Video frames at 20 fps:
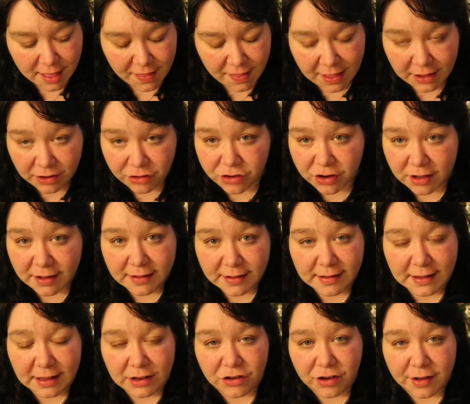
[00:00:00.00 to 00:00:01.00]
it
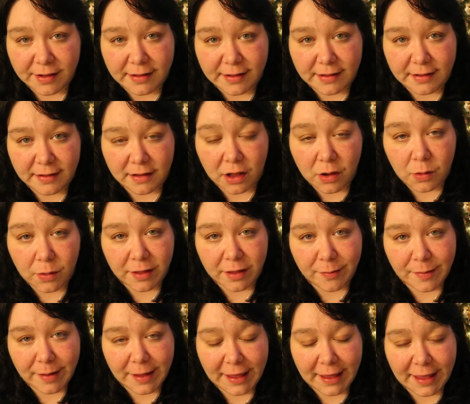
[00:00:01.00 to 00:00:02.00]
just stuck
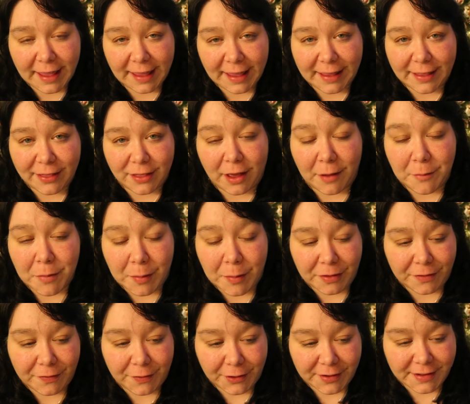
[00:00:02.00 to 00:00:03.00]
with me. And I remember
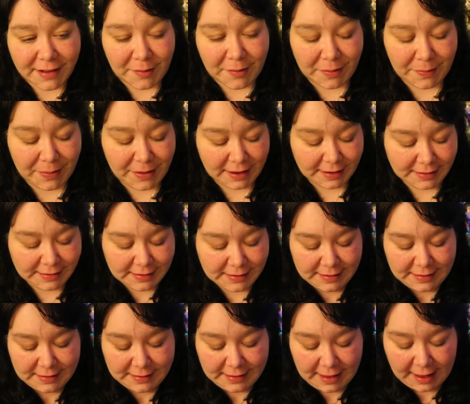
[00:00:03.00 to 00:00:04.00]
the first time I
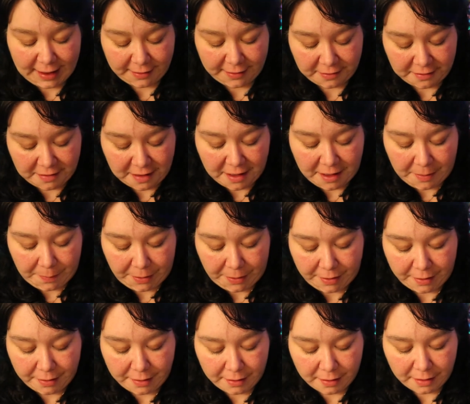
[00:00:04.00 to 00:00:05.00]
picked this candle up
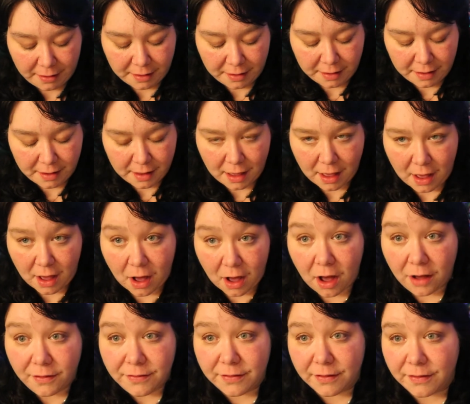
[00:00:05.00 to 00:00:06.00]

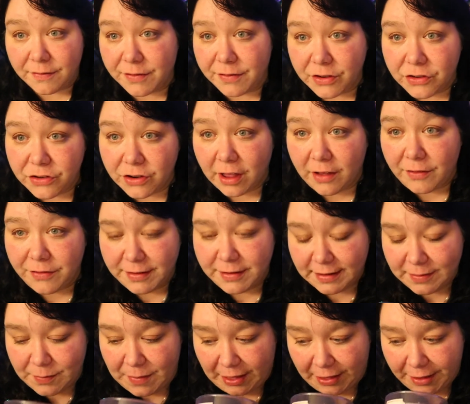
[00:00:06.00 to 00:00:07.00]
off of the shelf to
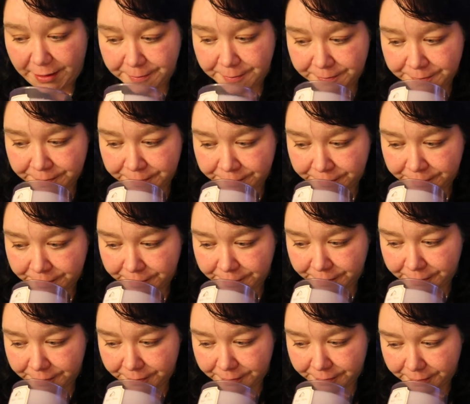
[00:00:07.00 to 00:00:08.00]
smell it,
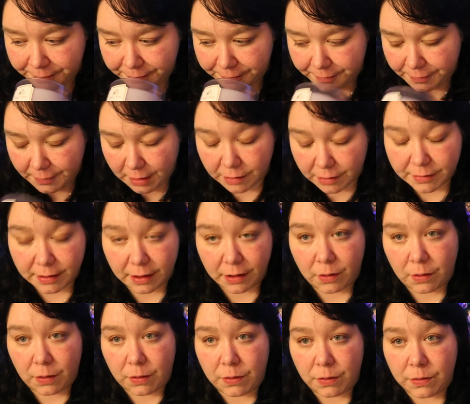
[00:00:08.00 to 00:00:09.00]
I was like,
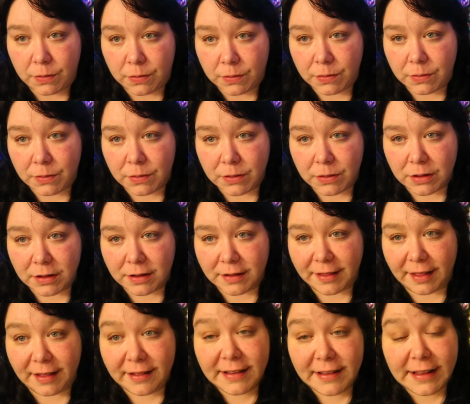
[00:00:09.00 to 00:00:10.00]
oh,
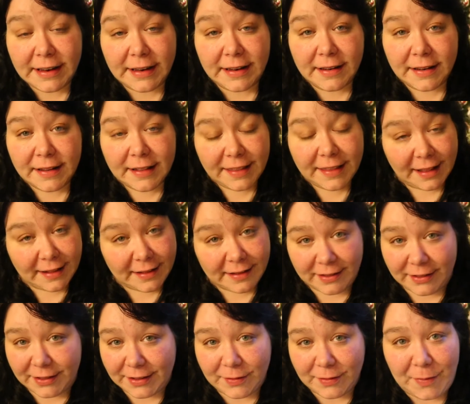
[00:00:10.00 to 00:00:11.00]
that's it.
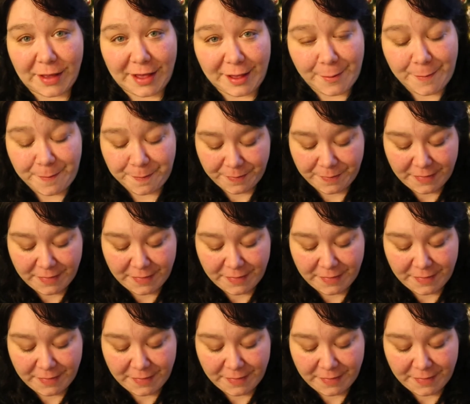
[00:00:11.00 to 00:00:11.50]
That's the smell.